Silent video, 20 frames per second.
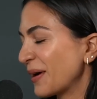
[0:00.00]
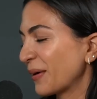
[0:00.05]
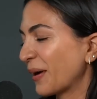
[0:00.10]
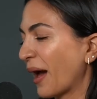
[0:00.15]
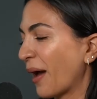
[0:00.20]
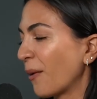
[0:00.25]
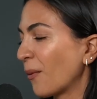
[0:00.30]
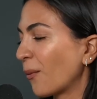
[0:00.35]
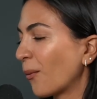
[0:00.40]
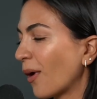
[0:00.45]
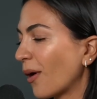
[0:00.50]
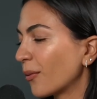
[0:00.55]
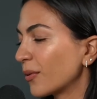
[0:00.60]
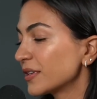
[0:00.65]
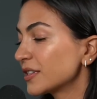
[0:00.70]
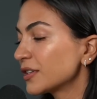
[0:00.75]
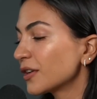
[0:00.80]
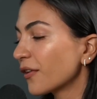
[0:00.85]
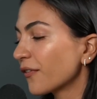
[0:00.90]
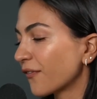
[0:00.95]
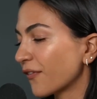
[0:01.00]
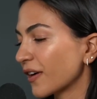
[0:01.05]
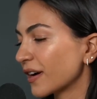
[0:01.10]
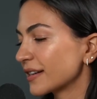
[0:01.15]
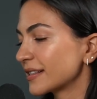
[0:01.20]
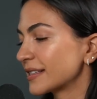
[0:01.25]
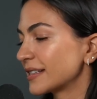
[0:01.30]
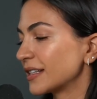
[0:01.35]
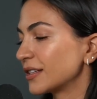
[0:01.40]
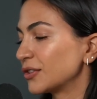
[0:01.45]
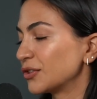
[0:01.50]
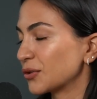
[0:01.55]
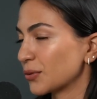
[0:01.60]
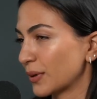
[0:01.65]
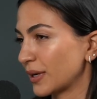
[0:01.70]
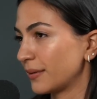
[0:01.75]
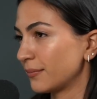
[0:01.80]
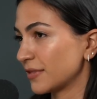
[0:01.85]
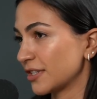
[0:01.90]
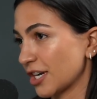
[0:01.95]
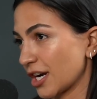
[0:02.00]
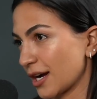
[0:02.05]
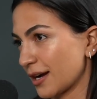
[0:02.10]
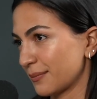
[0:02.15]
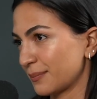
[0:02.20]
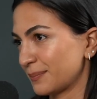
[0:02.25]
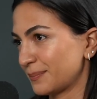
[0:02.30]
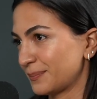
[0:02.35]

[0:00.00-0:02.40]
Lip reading: Okay, what was your first dream job?